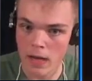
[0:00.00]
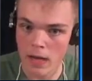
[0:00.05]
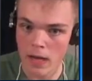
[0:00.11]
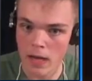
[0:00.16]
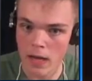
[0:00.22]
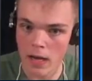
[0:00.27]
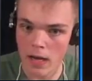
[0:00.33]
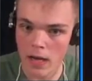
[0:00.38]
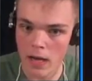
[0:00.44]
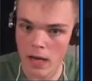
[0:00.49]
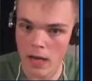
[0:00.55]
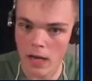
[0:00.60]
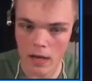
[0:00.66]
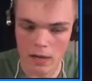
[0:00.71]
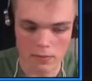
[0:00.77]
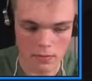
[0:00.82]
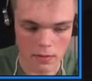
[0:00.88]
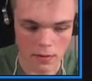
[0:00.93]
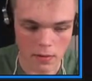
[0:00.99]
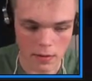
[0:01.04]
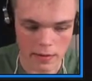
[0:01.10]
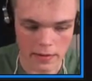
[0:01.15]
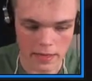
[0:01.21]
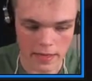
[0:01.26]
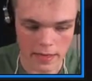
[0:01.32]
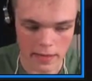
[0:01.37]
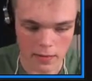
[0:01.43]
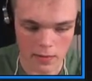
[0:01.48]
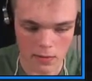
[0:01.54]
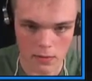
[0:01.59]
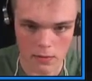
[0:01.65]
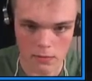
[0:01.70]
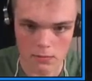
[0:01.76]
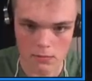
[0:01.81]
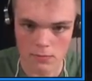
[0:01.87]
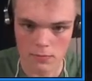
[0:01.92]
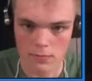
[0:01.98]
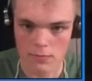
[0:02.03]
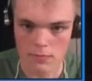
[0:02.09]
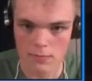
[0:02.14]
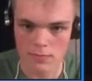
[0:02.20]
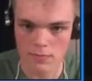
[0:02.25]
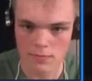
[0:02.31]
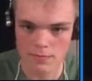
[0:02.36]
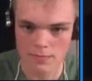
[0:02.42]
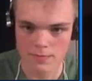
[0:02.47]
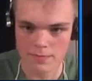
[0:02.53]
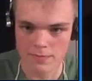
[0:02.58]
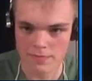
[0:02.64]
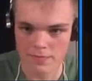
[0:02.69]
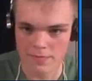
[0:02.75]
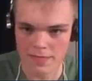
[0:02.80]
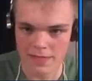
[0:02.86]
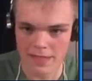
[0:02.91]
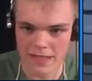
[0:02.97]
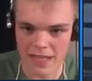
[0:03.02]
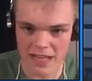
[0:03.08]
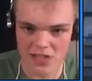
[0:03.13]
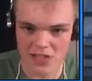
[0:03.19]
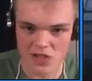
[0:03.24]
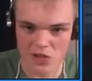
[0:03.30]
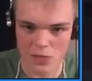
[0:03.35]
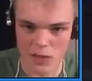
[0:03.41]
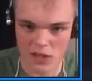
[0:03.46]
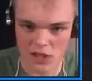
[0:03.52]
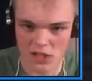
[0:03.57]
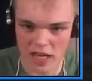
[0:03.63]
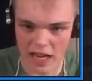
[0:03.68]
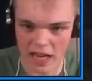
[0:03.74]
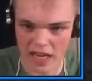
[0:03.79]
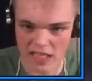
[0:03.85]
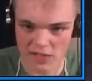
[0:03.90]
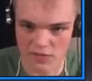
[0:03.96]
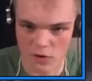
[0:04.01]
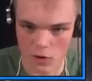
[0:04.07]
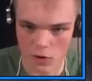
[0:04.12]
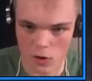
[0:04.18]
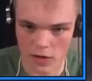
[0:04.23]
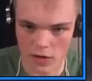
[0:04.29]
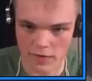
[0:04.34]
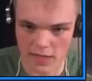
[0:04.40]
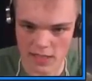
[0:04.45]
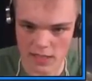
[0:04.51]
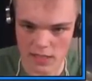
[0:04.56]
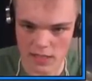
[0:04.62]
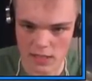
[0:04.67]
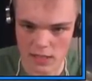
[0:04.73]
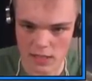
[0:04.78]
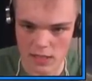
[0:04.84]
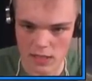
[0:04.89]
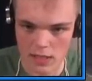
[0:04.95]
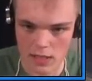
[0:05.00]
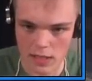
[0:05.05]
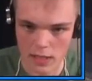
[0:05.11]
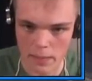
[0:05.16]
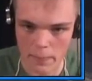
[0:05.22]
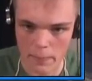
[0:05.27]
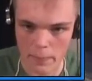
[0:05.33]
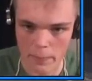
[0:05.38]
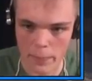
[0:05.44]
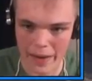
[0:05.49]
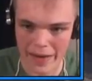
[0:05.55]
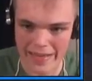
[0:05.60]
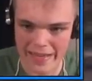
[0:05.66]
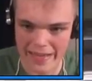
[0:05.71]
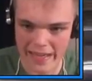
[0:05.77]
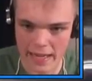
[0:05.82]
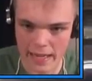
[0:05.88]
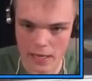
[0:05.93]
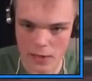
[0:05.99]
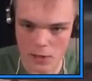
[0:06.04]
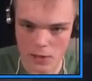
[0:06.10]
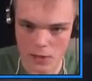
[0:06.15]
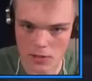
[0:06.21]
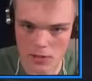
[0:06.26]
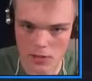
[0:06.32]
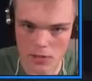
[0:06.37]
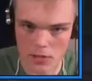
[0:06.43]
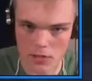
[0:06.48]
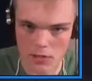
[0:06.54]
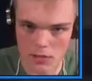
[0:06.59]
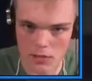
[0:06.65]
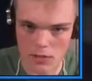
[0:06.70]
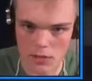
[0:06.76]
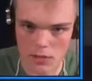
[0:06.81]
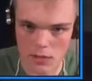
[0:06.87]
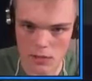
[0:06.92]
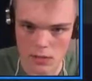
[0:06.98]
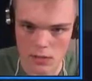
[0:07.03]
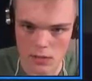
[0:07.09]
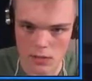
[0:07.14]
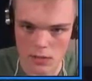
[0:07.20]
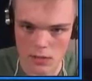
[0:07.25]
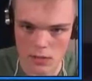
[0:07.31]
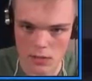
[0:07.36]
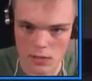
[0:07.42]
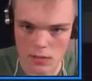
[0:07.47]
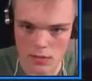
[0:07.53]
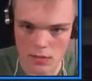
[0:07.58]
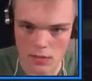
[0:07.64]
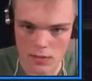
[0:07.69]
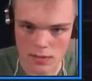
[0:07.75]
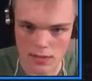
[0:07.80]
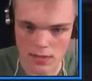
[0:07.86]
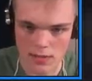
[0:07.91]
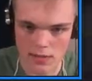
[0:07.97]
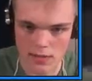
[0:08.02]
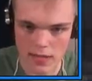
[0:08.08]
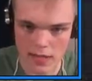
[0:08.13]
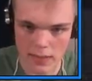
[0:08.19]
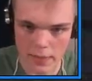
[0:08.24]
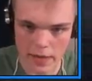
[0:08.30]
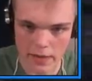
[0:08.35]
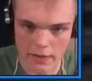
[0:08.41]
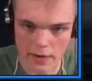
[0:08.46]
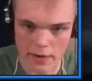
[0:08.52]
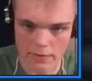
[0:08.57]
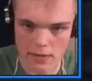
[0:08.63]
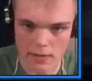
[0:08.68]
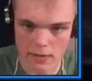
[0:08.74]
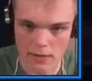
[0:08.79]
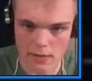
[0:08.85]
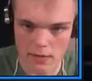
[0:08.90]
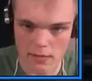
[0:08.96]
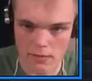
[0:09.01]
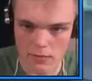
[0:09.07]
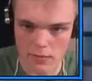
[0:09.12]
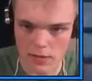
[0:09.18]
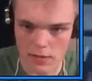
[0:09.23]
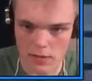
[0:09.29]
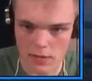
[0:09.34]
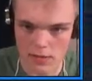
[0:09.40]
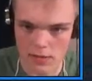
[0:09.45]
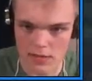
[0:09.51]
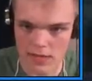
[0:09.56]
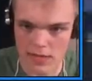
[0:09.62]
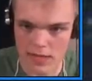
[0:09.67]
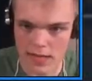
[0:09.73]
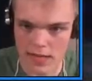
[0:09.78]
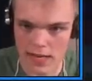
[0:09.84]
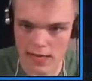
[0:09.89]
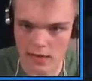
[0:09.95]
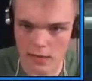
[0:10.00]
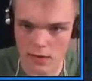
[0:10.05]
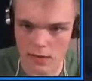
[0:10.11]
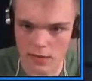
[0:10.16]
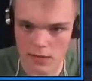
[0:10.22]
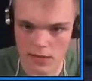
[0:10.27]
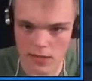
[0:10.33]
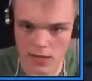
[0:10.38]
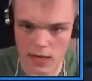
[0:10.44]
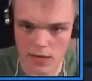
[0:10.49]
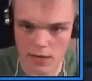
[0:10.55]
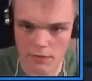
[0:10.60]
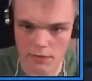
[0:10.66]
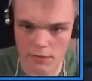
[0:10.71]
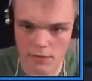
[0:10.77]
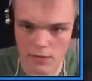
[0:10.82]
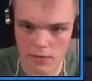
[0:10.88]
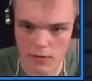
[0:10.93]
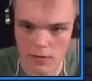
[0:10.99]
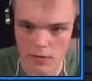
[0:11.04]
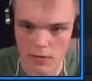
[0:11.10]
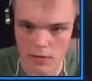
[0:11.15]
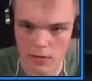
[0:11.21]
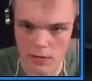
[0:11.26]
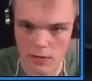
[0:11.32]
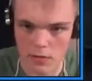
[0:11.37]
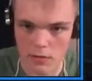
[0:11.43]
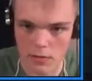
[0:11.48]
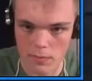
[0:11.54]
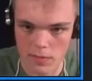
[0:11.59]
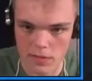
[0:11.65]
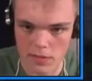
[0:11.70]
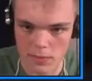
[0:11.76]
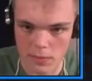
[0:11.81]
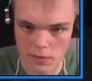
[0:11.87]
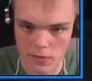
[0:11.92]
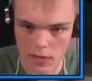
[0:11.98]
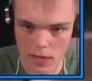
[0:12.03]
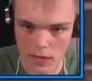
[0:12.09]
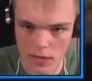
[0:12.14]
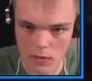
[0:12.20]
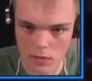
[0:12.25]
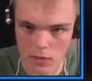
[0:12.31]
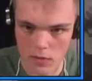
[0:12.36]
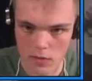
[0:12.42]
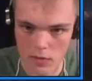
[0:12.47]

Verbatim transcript: Uh, Arctic Oh, Nah, it's too much task for all of it. Binding Agent. Oh, this is just like Minecraft. Just to collect all the stuff. Where am I supposed to go?